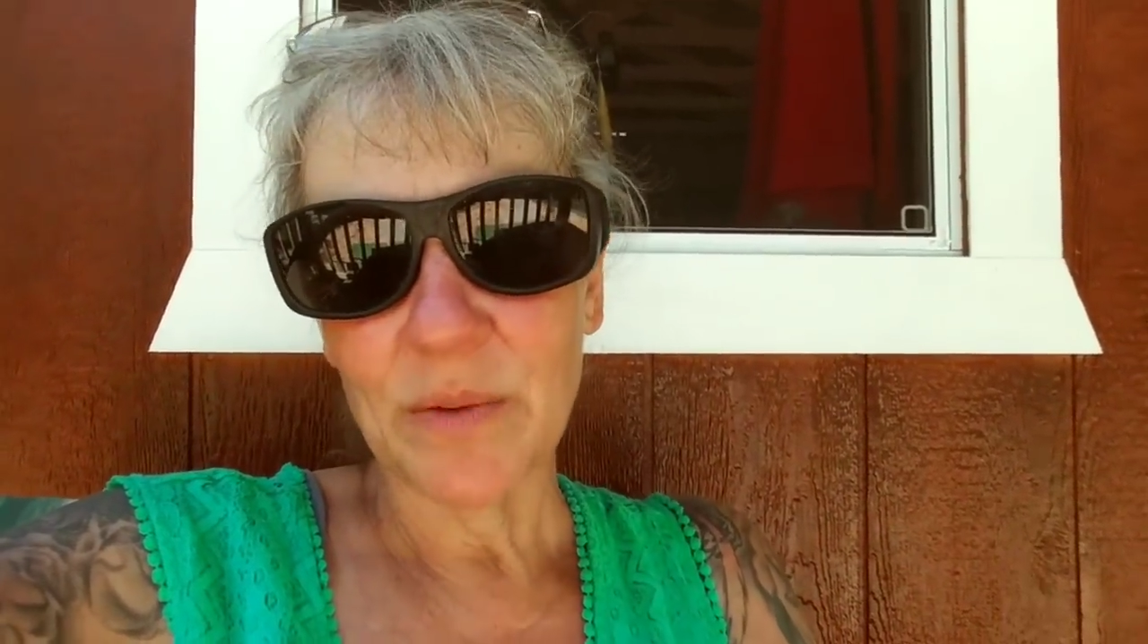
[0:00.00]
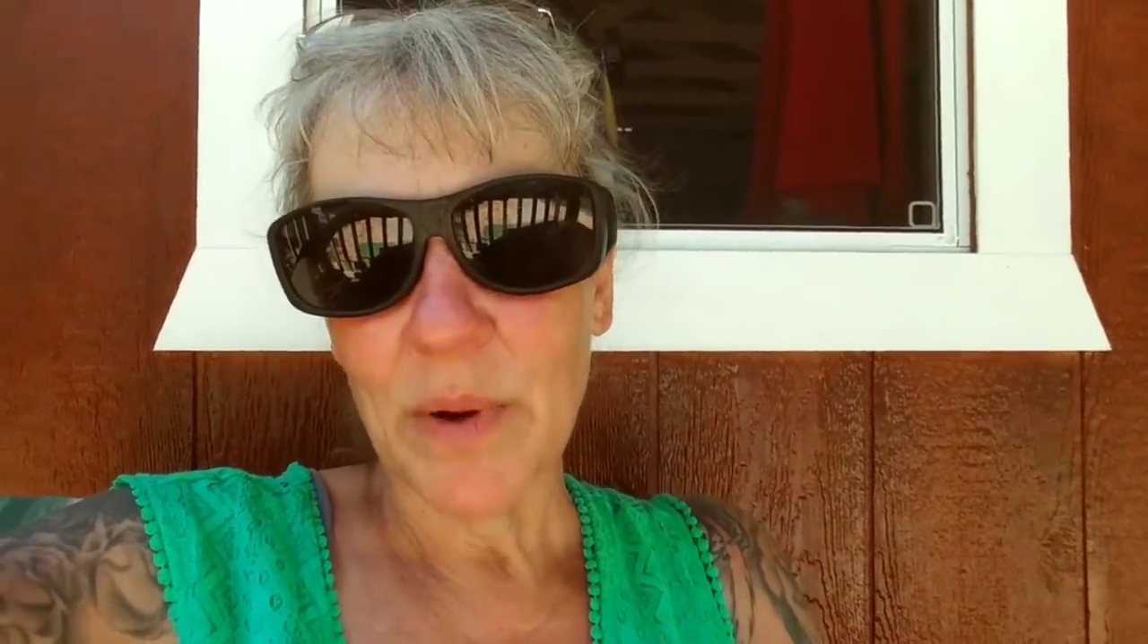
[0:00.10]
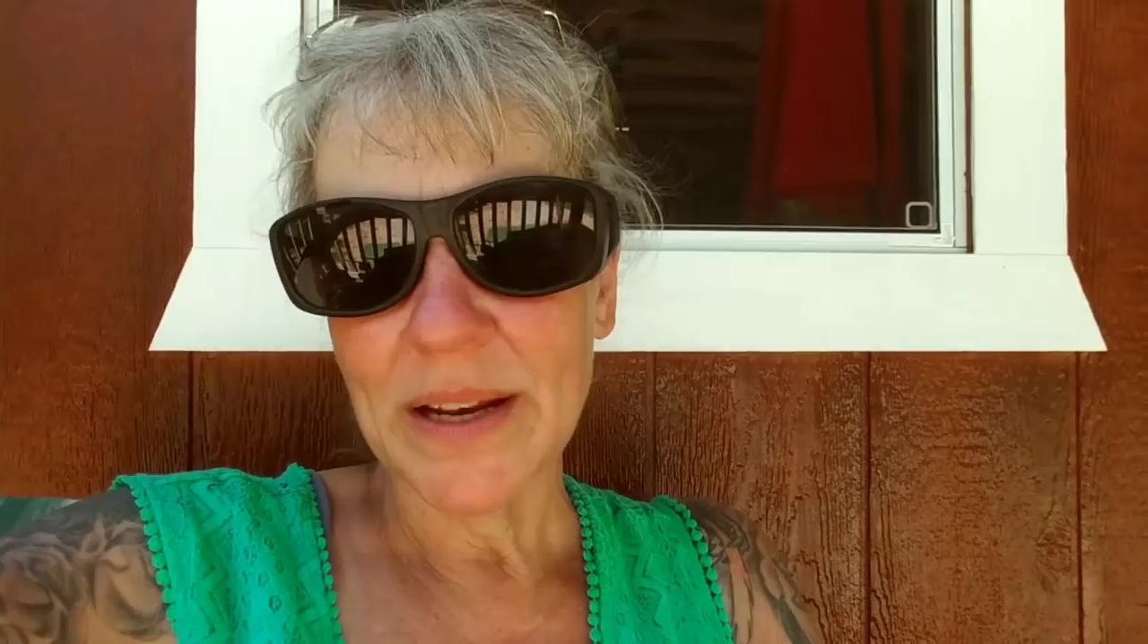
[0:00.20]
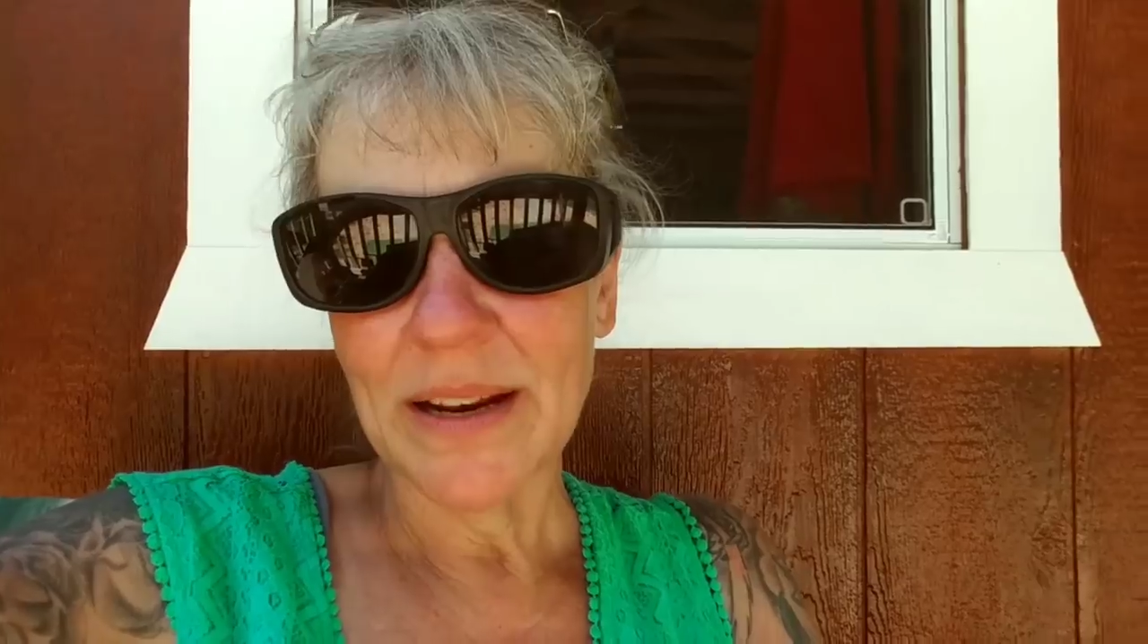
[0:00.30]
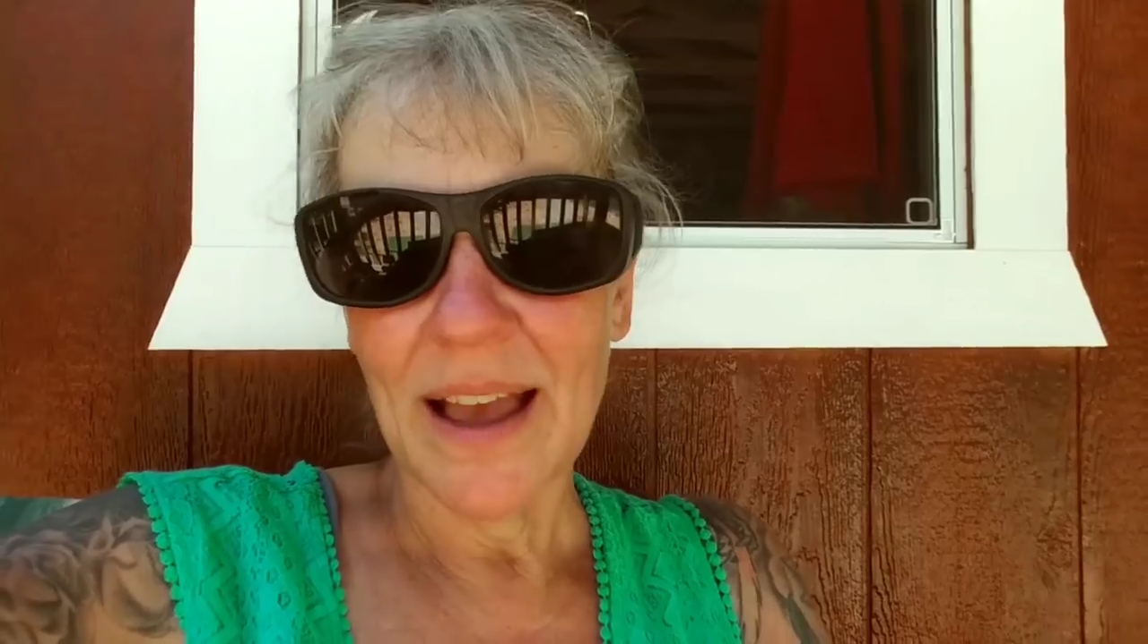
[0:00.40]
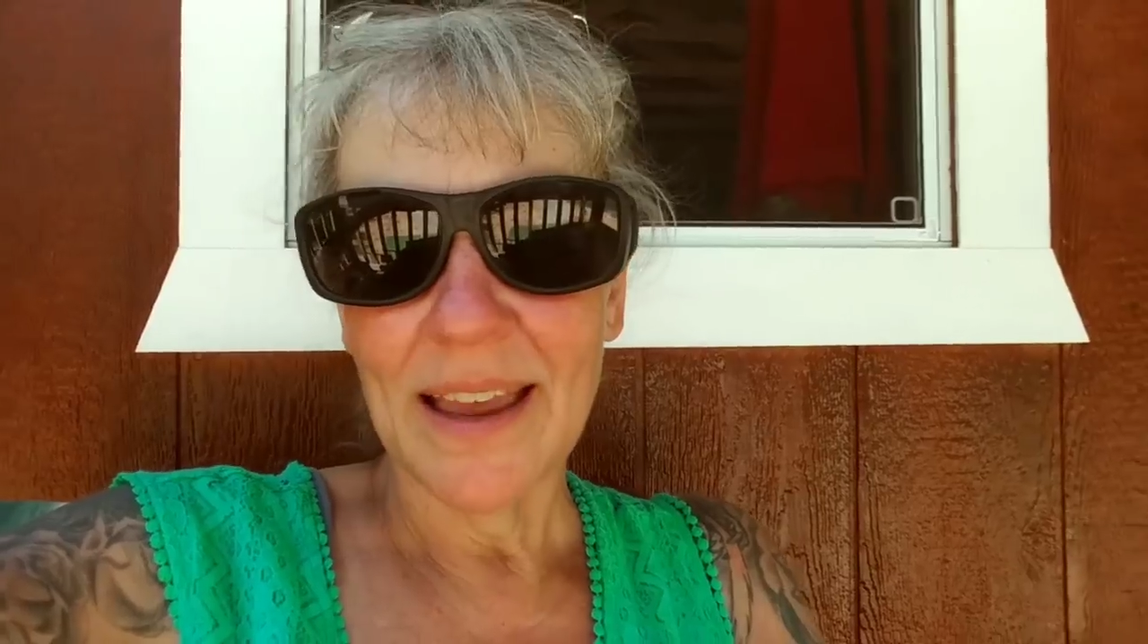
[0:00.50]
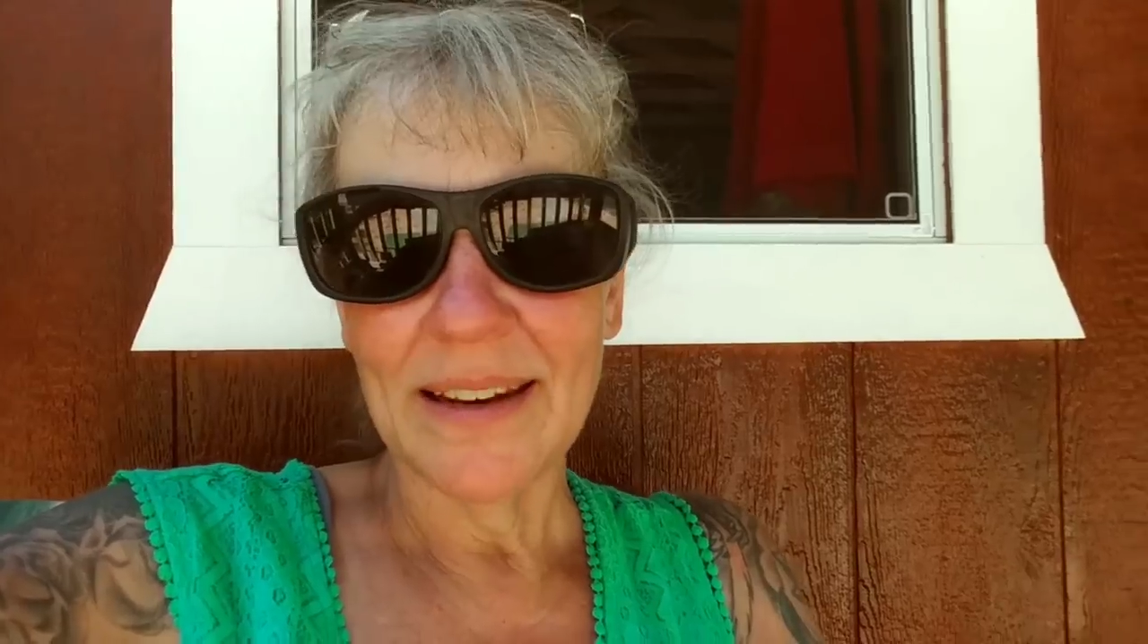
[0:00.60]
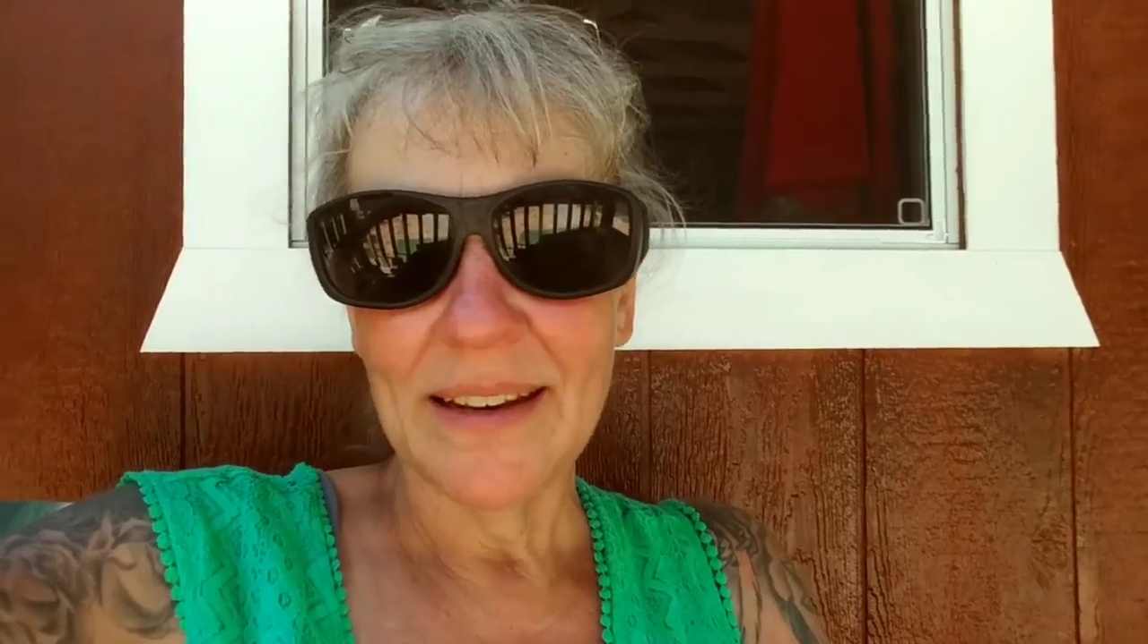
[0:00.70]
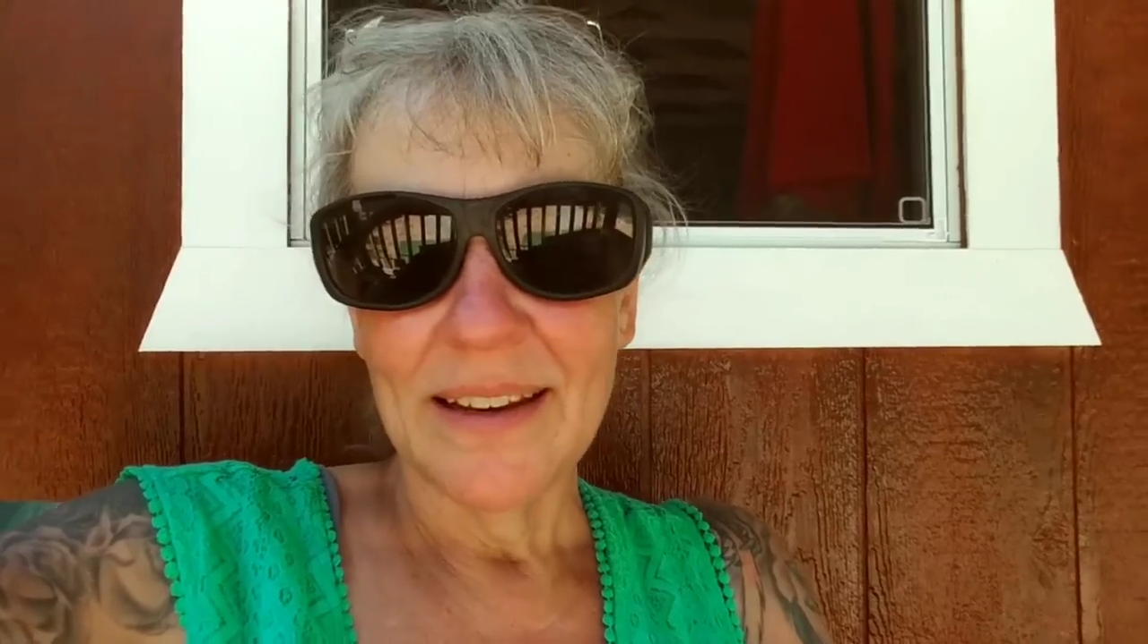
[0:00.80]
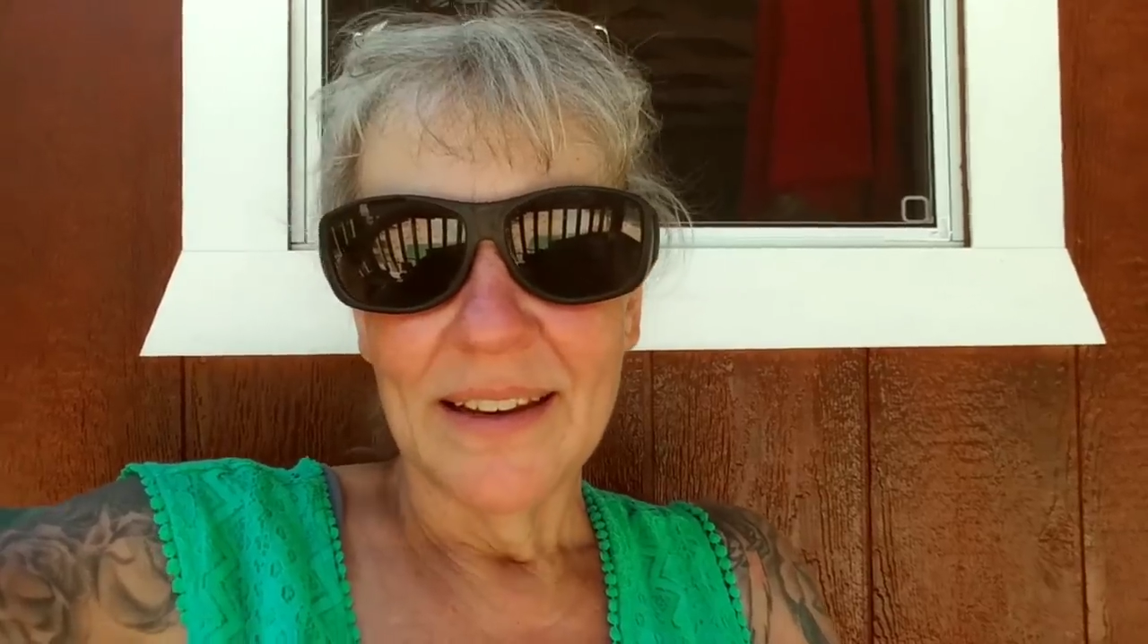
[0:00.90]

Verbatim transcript: and whatnot?